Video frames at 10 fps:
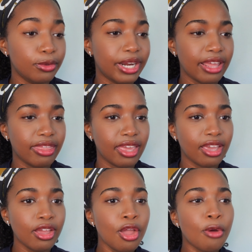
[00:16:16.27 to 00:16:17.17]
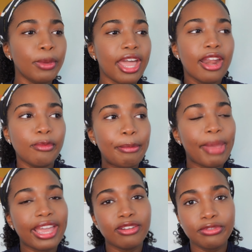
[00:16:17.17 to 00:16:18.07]
And I think we kind of went
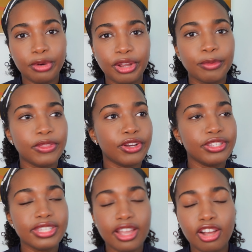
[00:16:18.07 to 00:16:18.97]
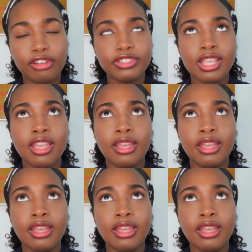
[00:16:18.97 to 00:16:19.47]
back and forth with ourselves